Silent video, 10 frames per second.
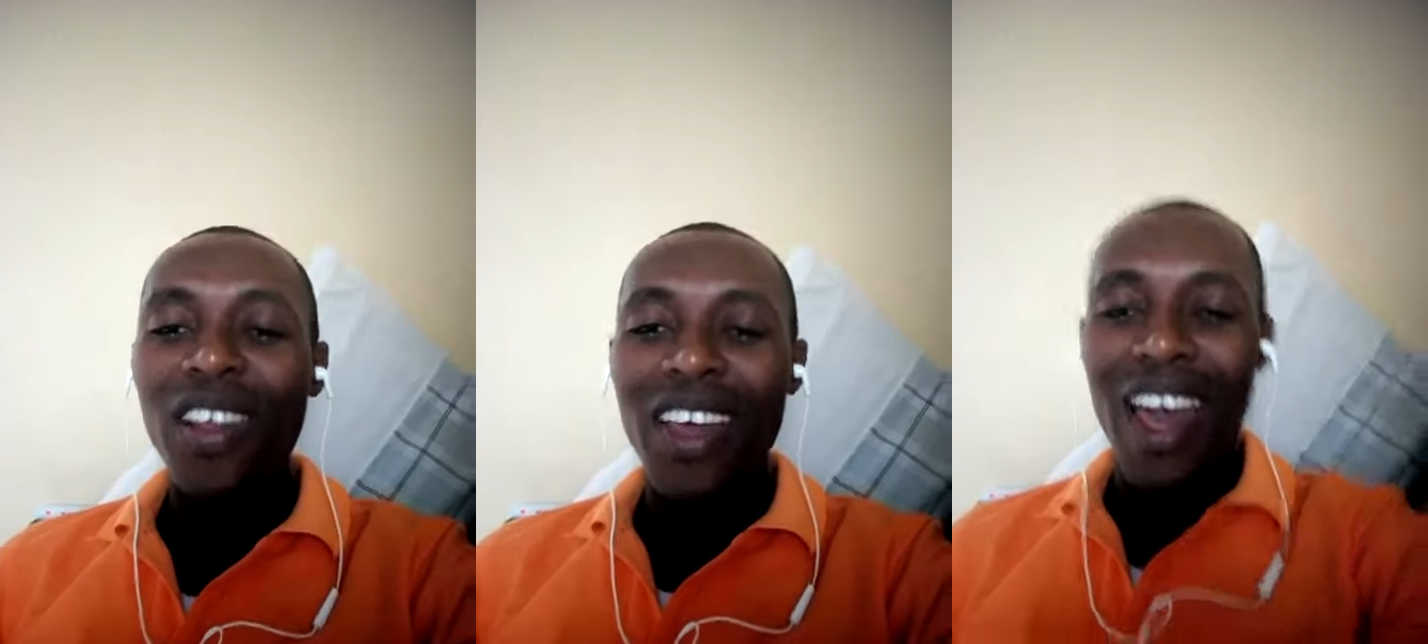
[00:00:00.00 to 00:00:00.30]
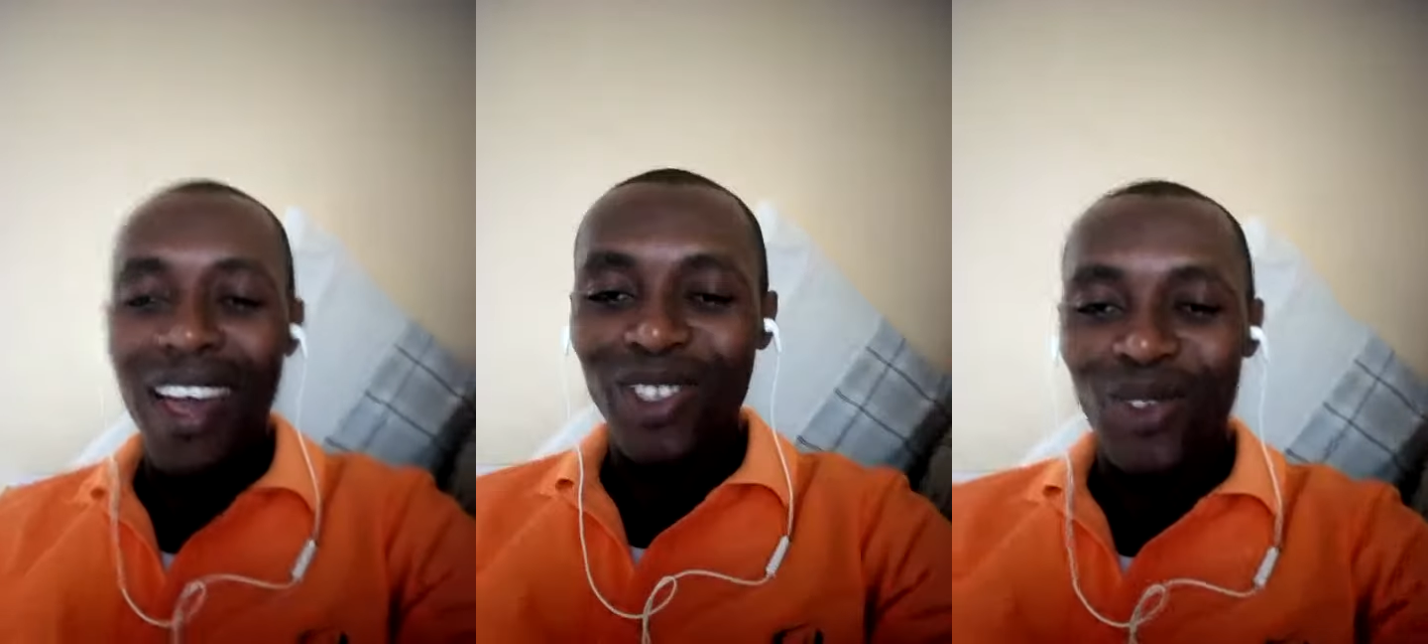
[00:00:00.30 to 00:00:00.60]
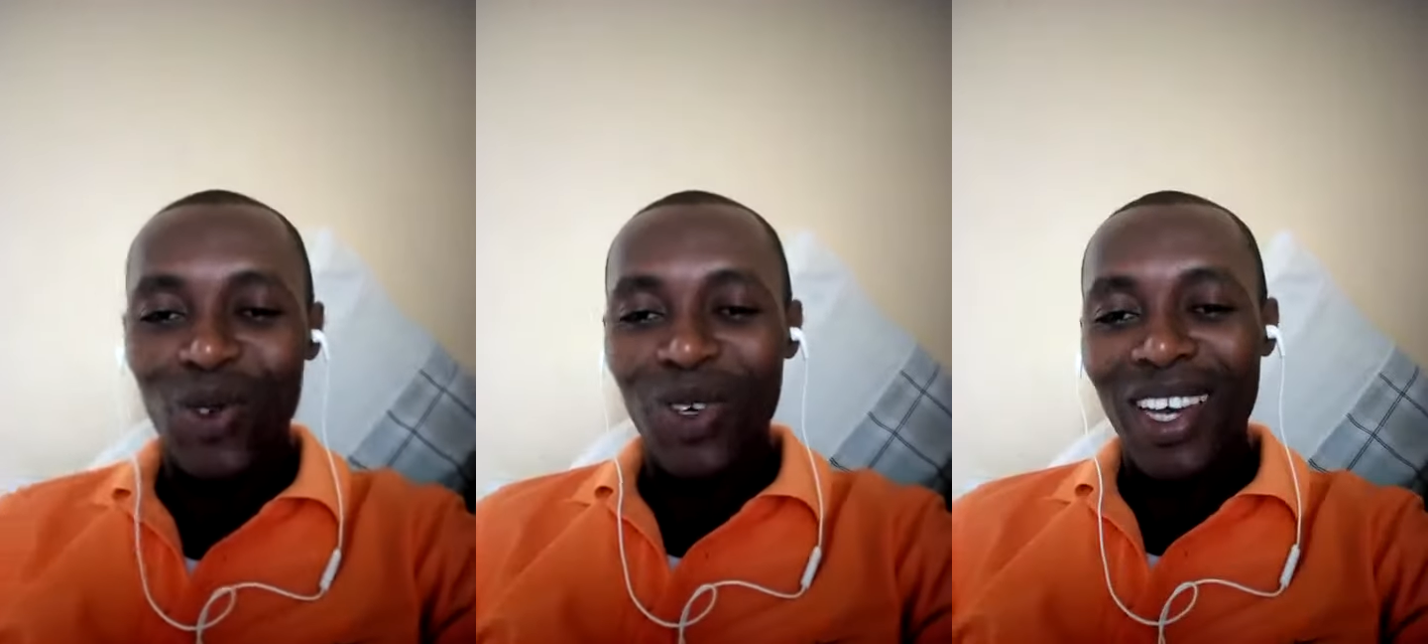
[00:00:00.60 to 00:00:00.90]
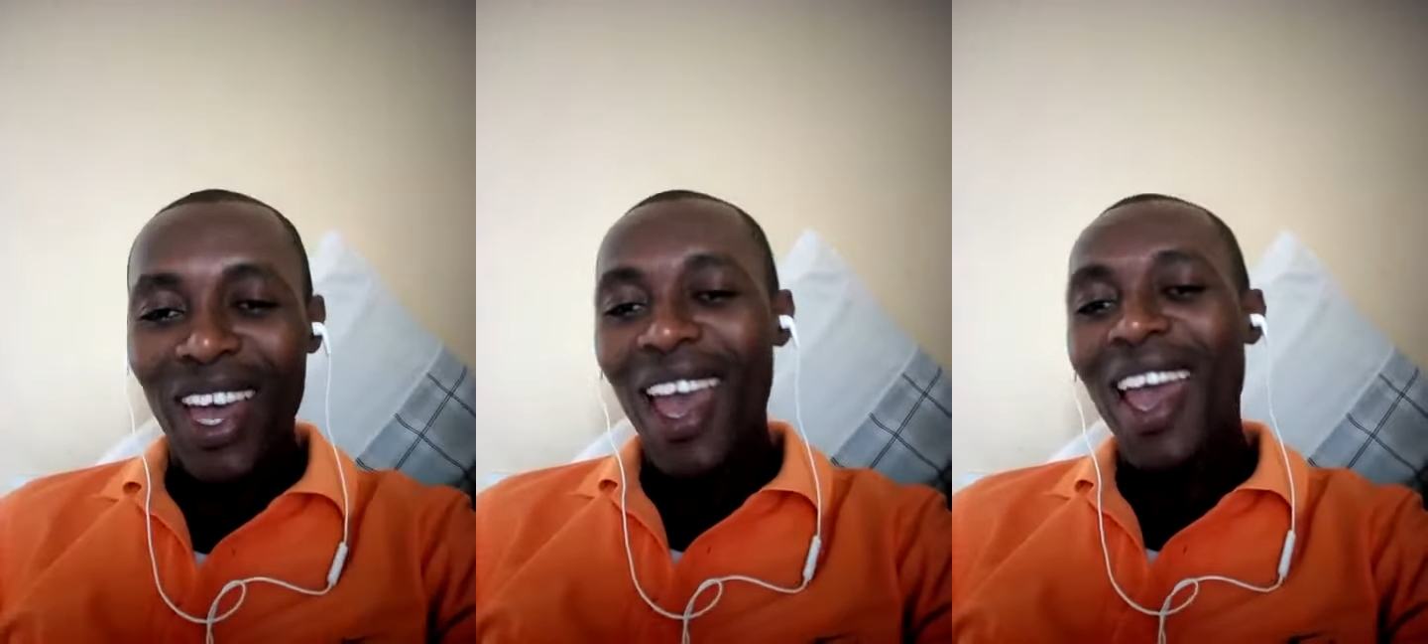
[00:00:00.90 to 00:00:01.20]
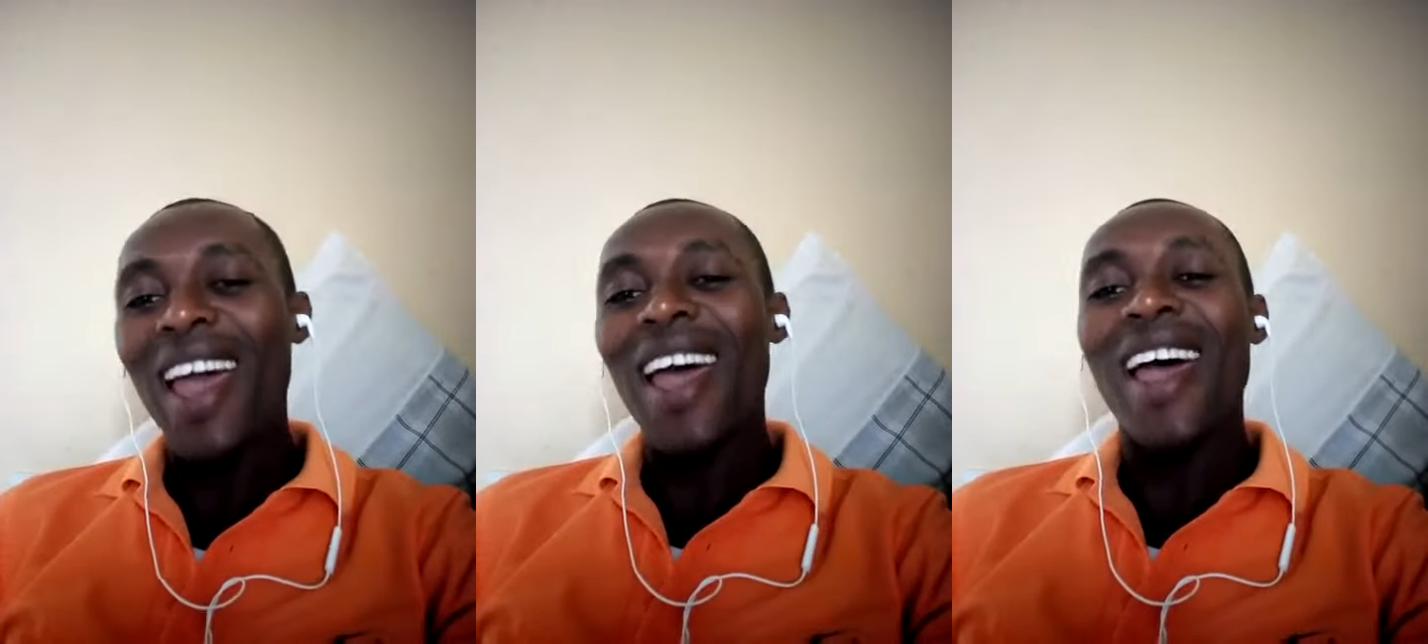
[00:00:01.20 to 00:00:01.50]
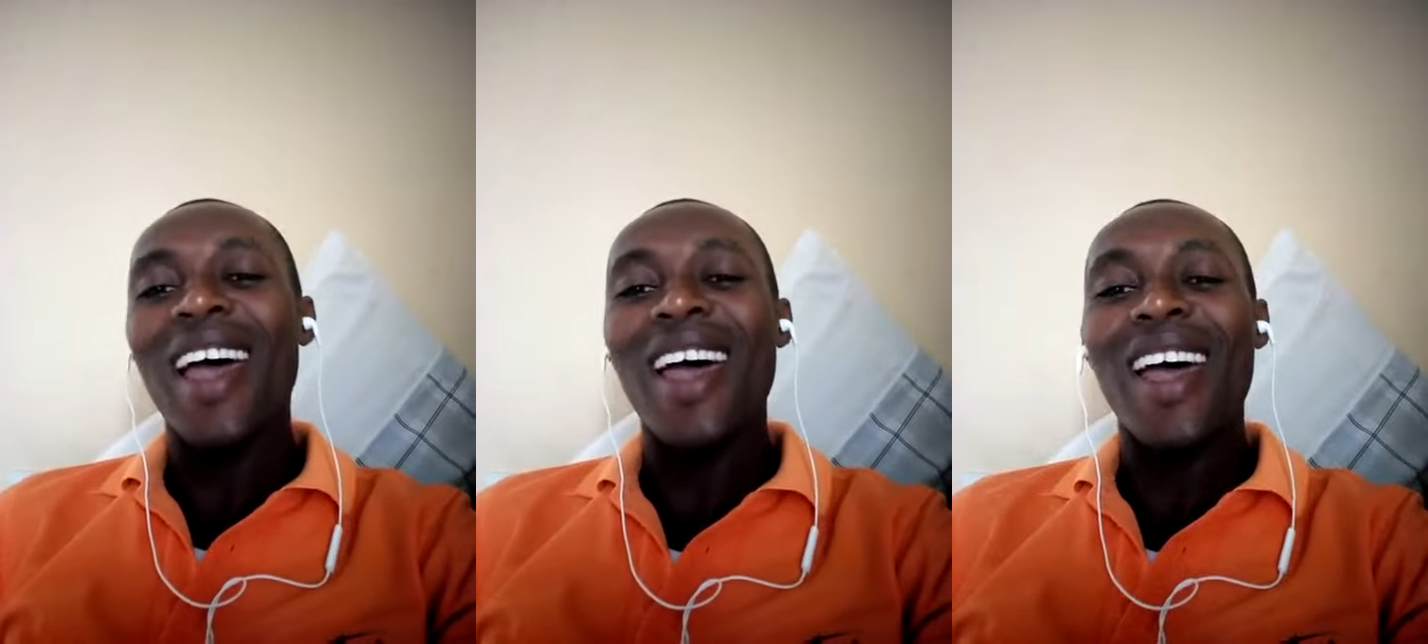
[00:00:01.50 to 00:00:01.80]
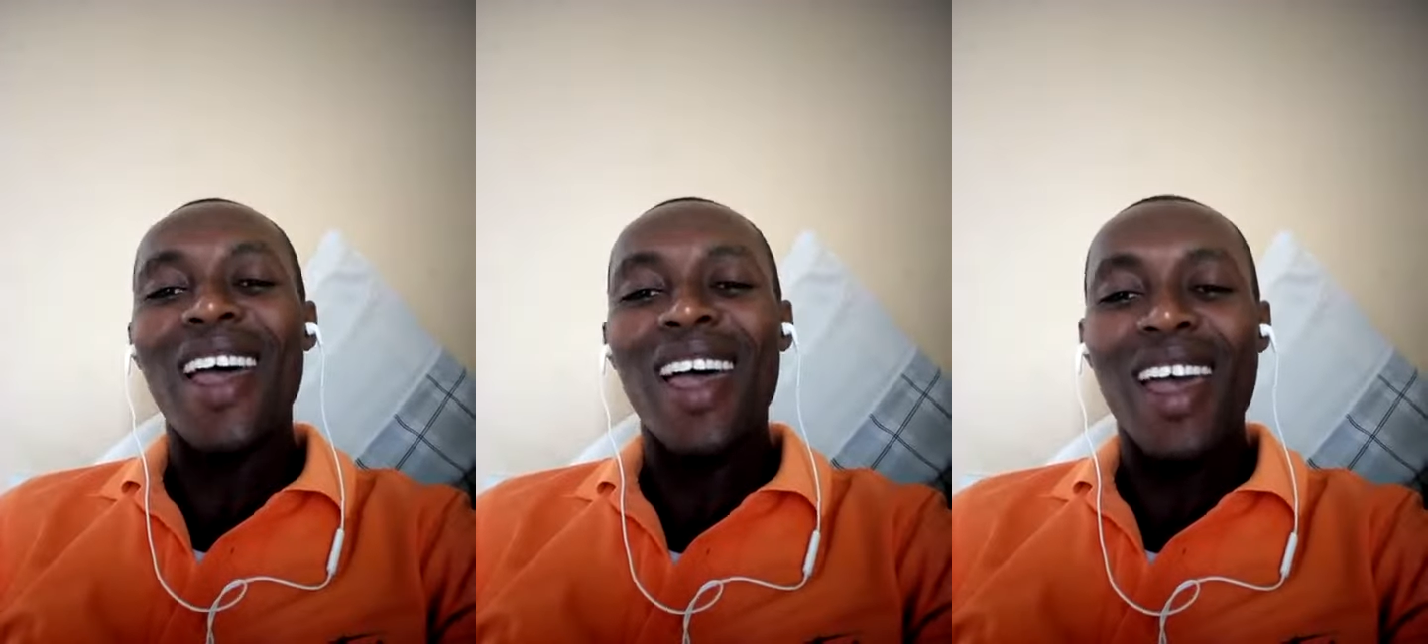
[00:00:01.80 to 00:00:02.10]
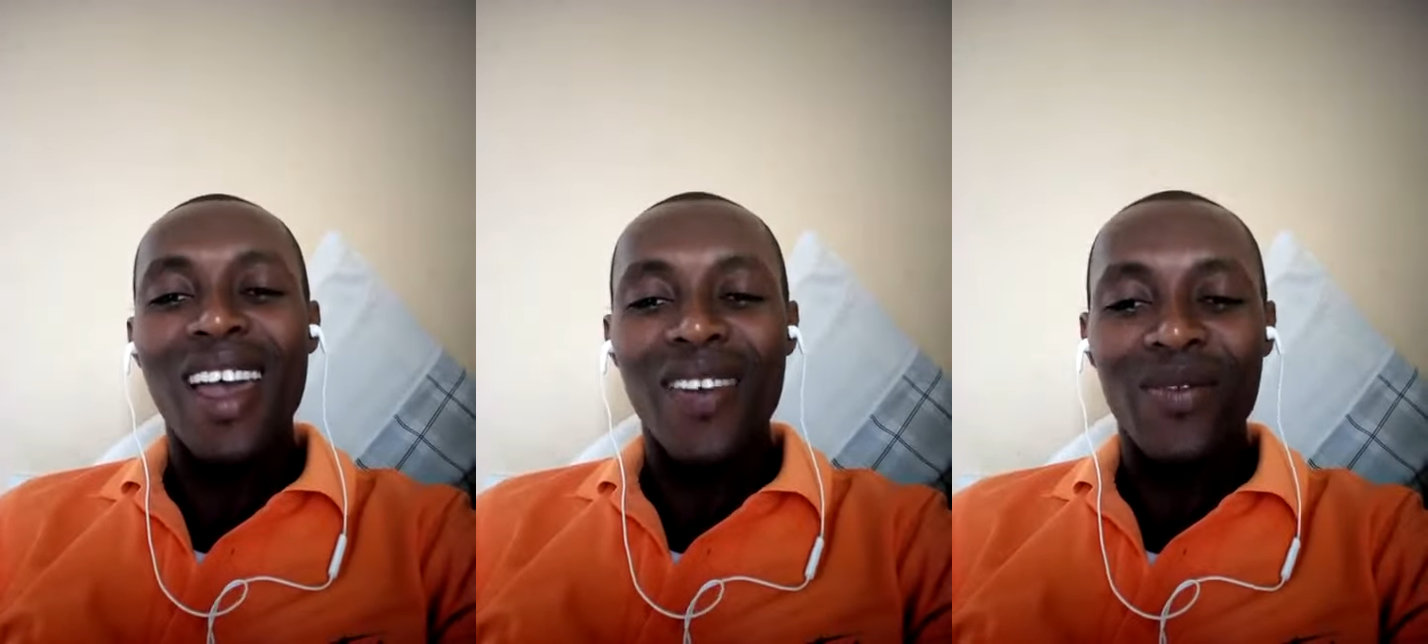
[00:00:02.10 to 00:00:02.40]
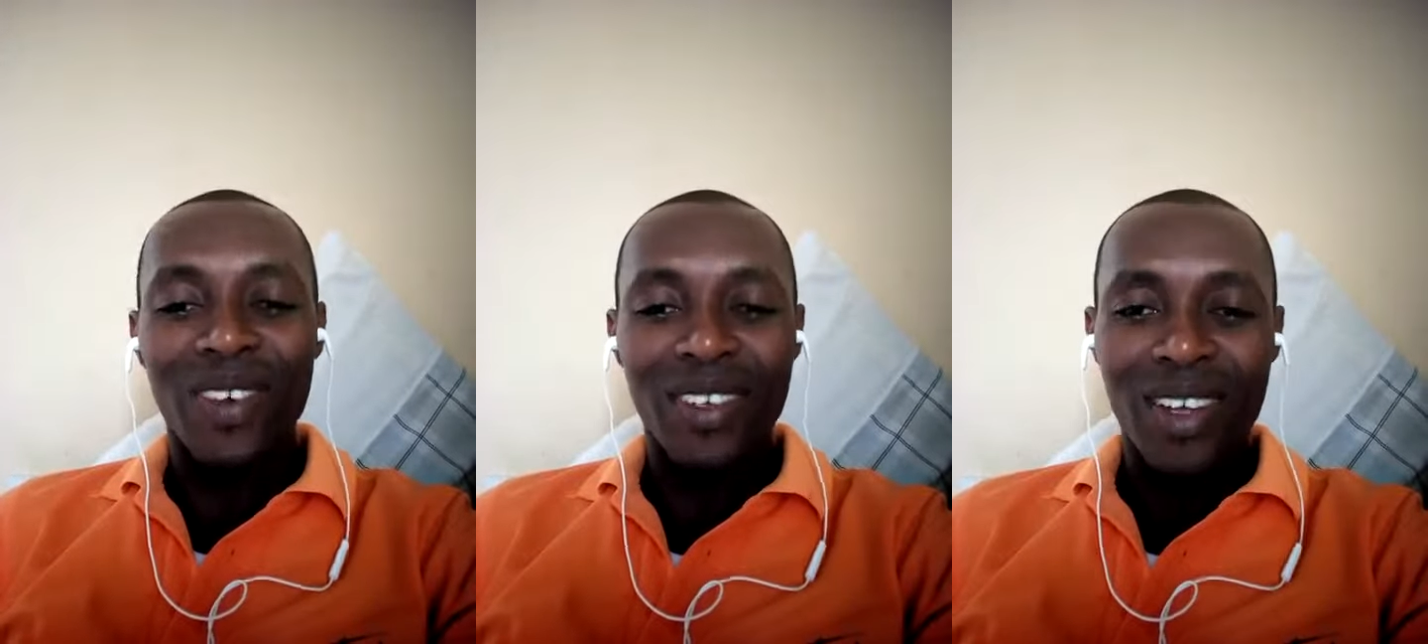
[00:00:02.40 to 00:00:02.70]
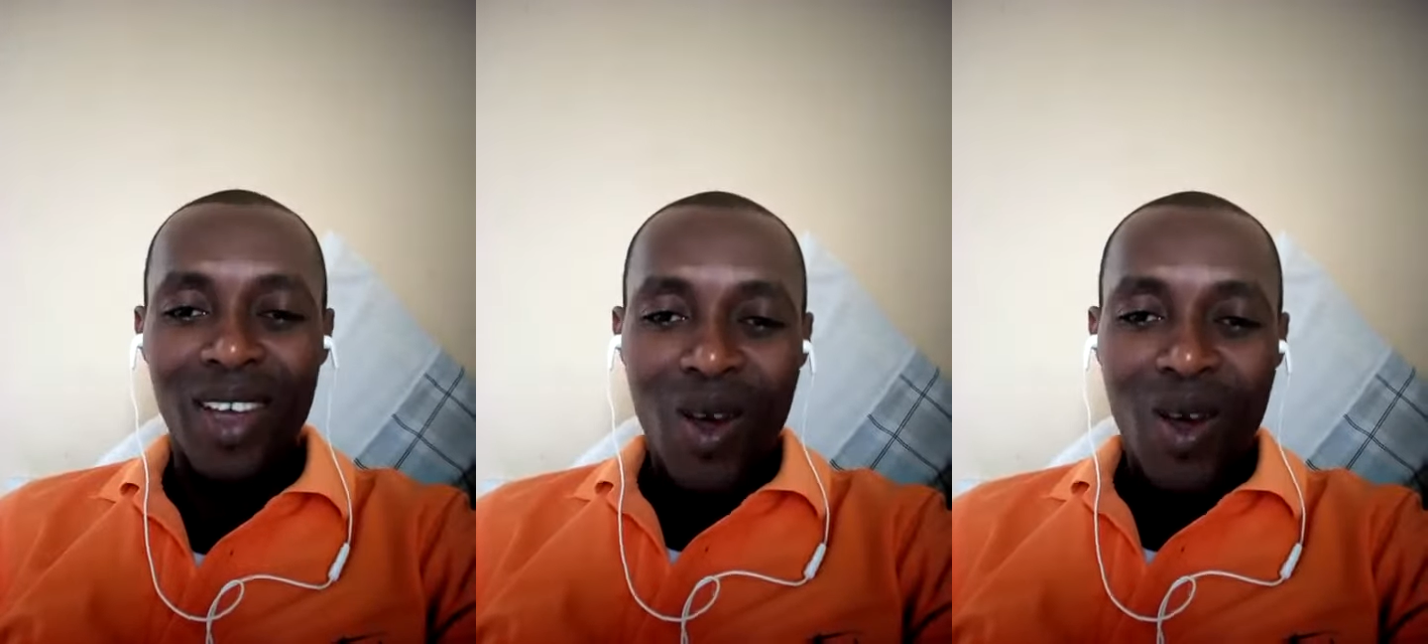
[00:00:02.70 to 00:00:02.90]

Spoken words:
get to heaven.